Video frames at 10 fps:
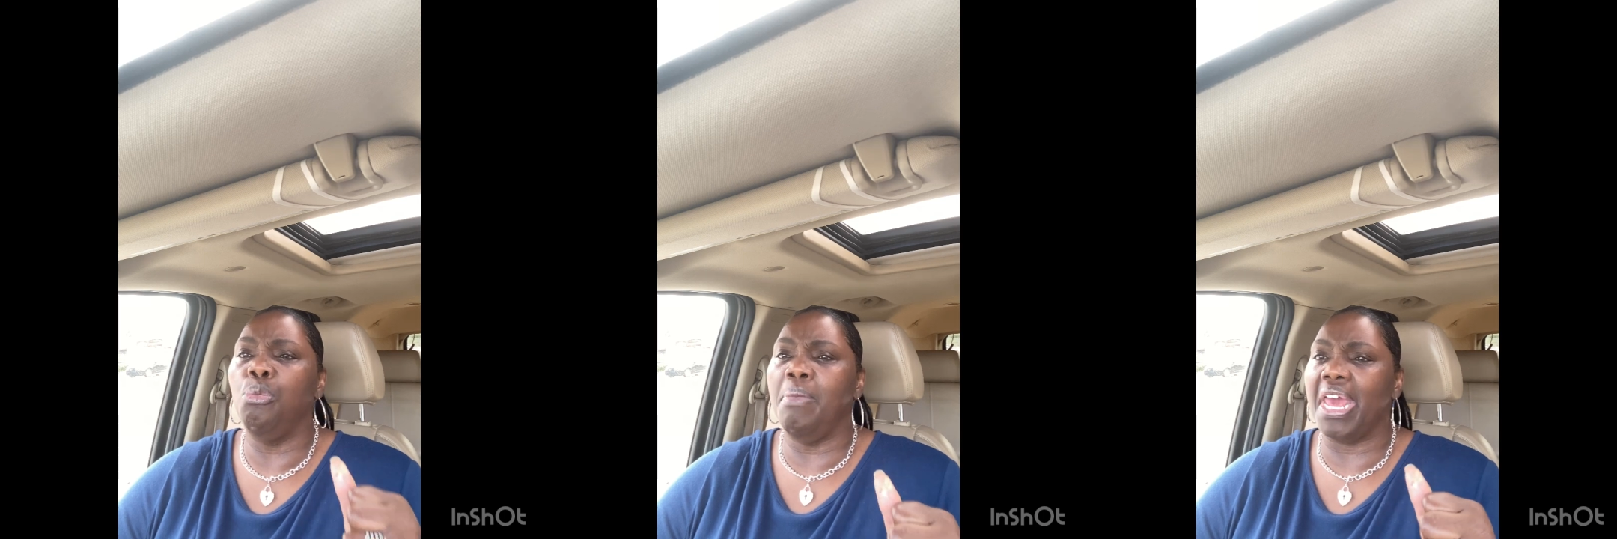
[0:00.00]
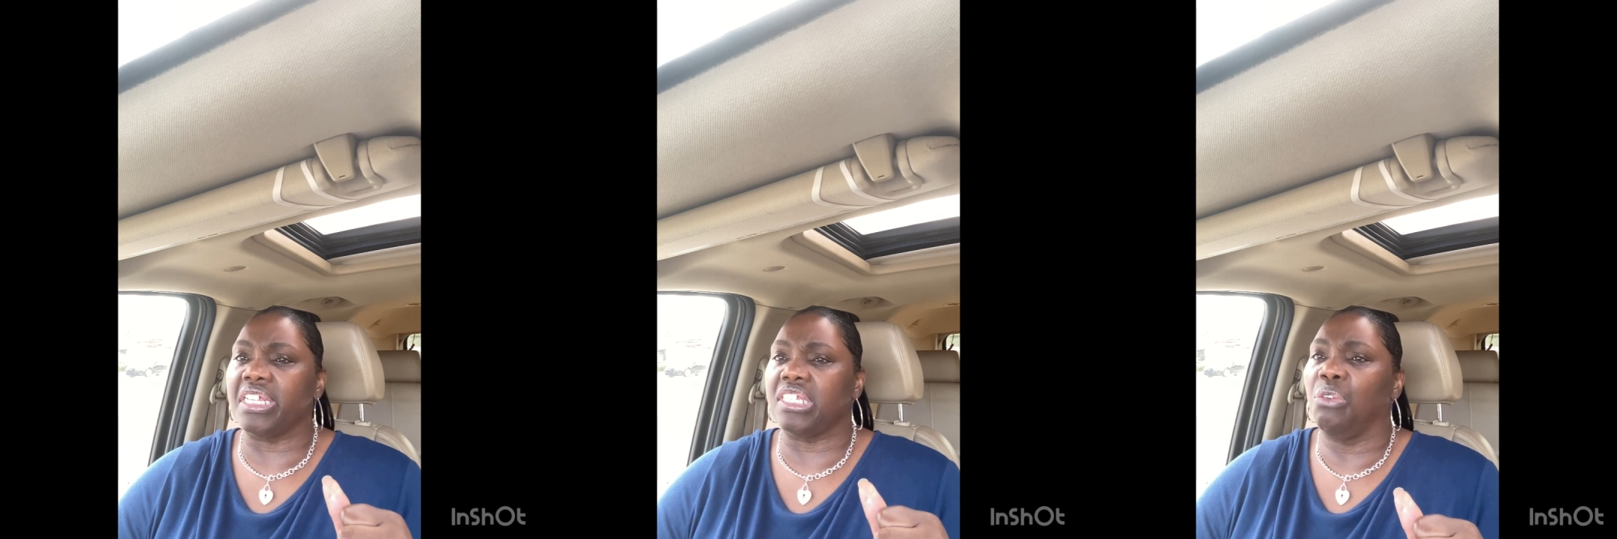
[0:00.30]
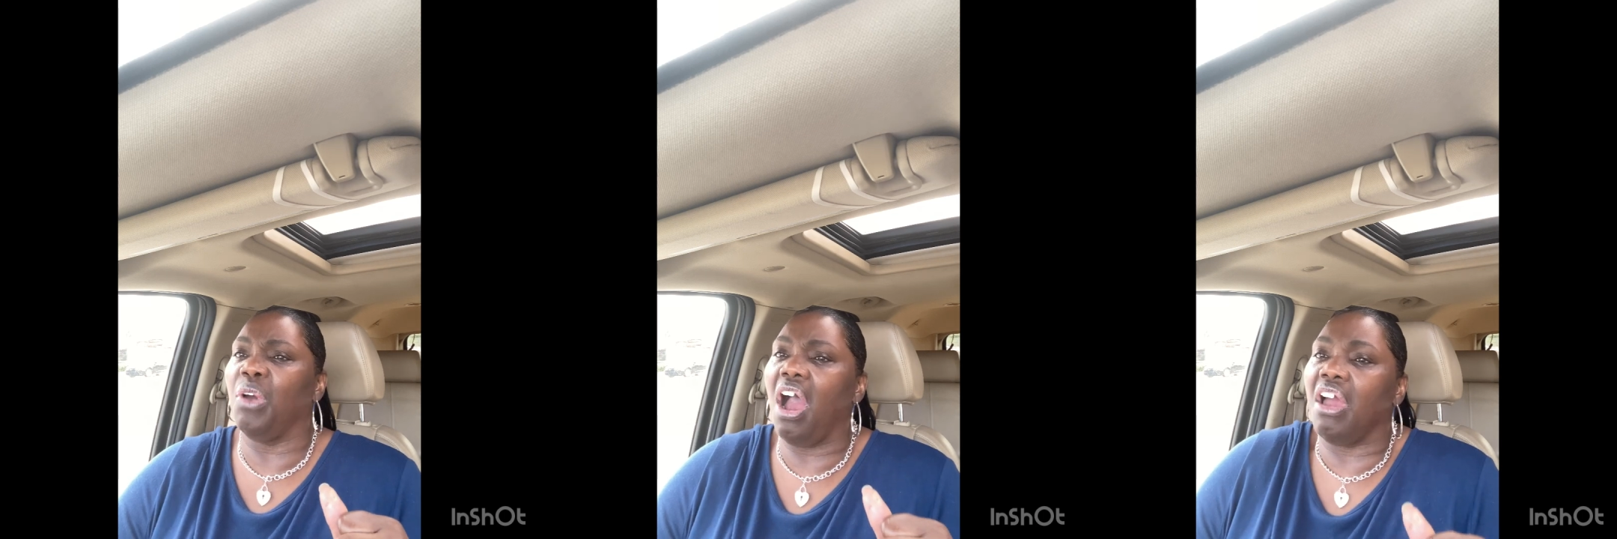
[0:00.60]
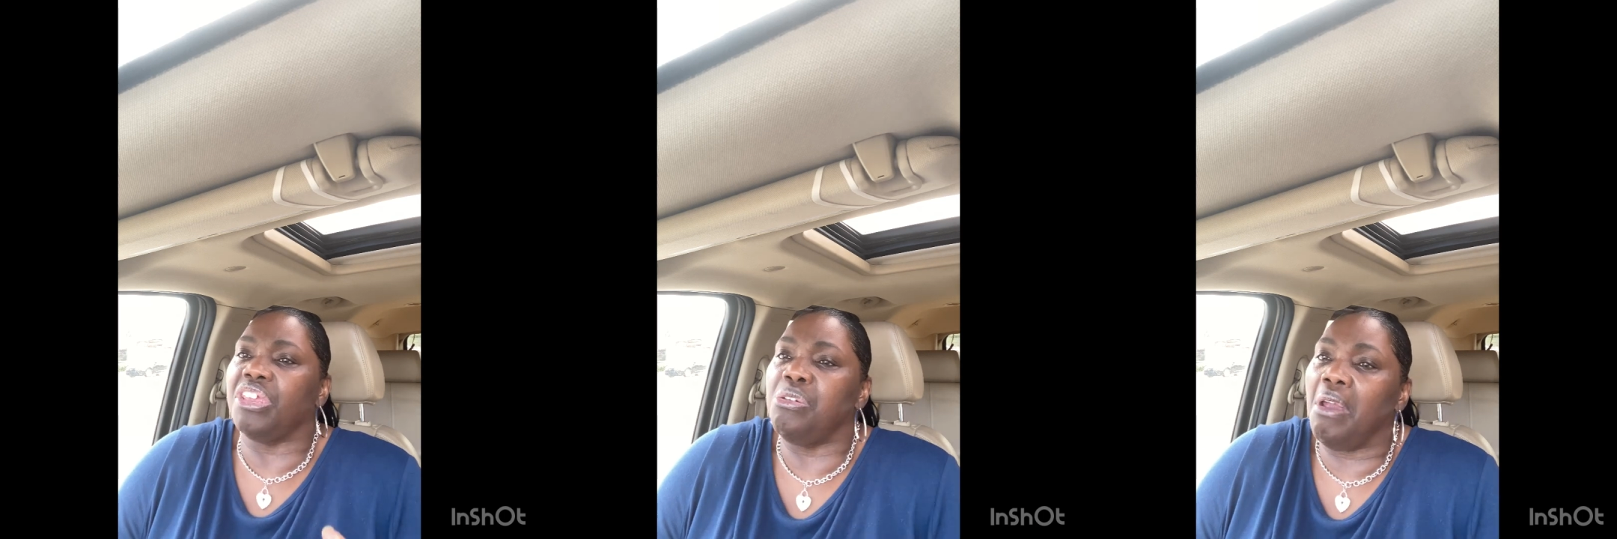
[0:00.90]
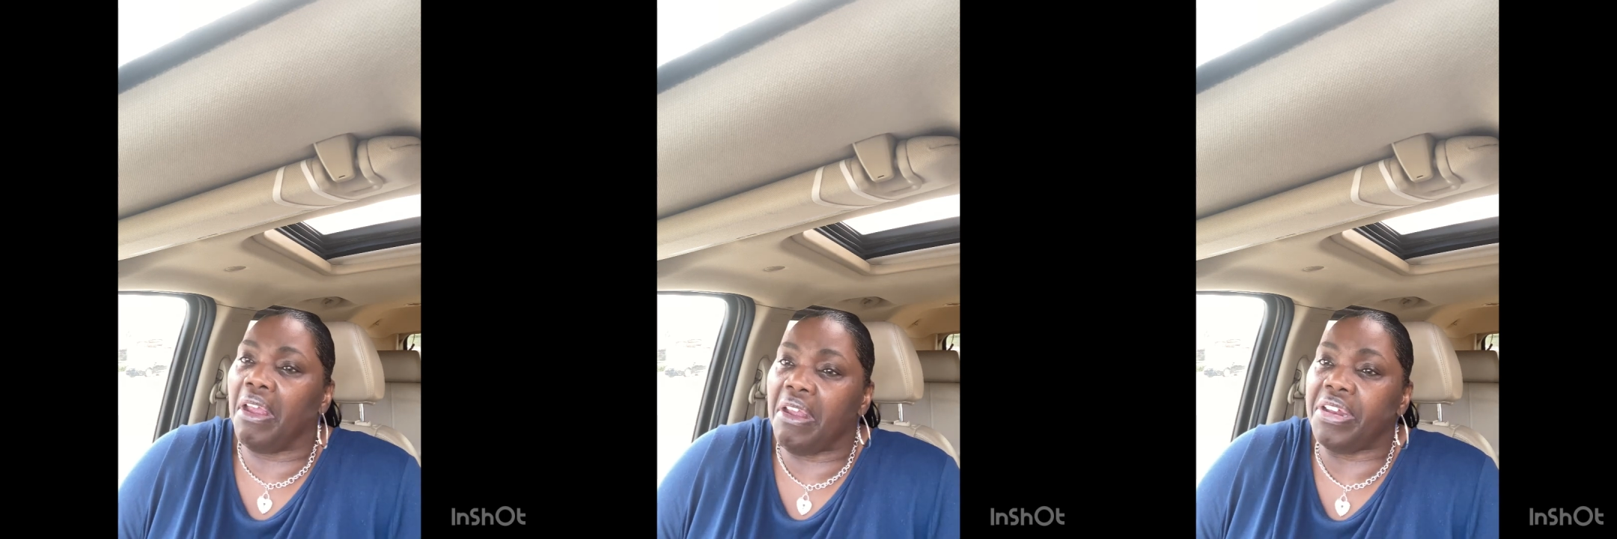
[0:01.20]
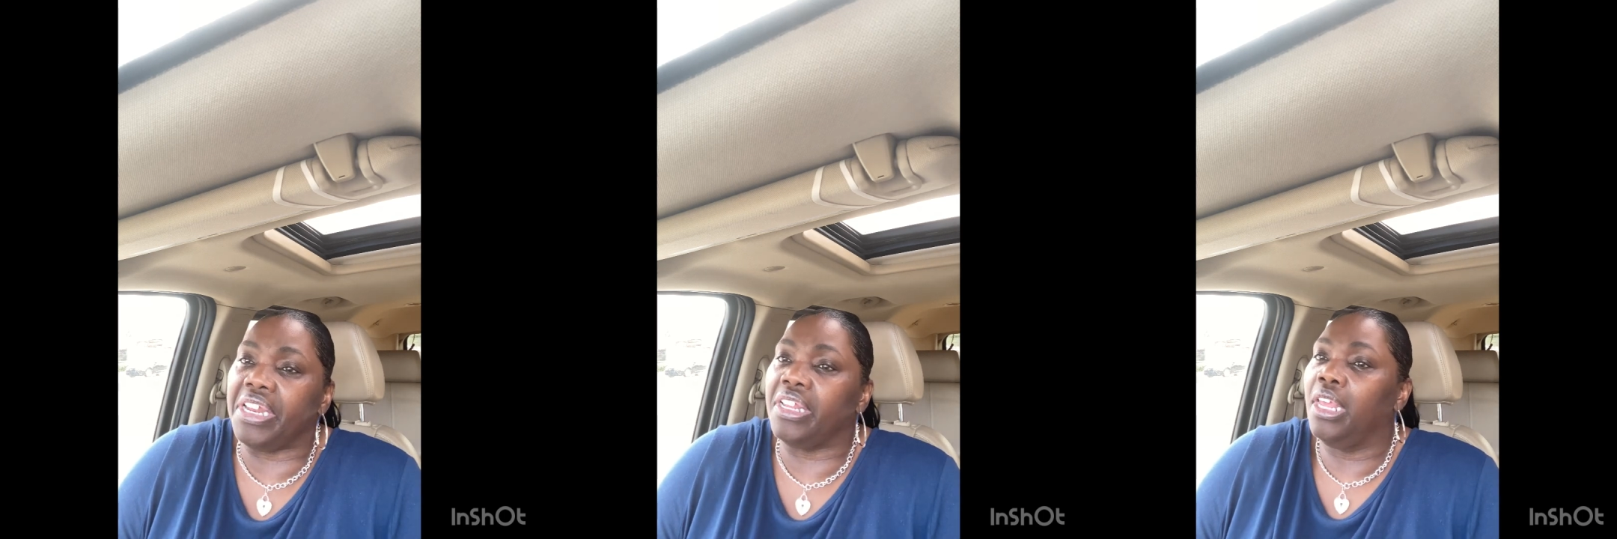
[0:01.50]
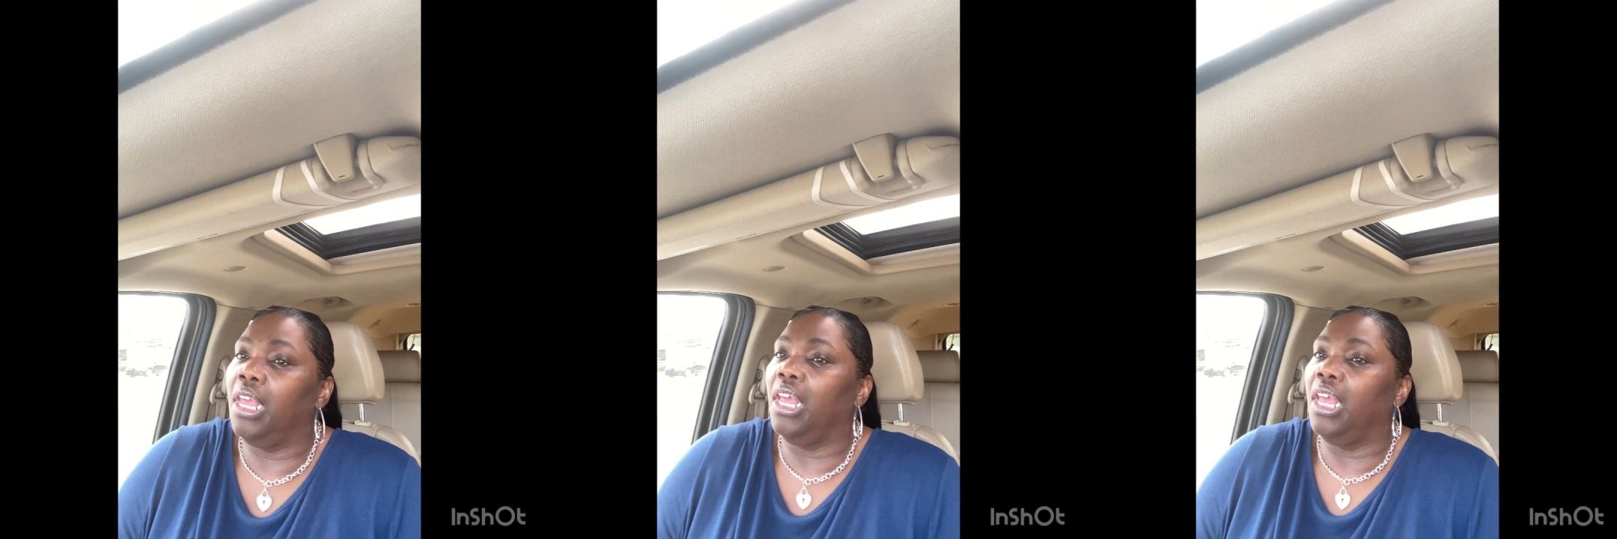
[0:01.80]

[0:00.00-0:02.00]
medicine. Well, are you hurting?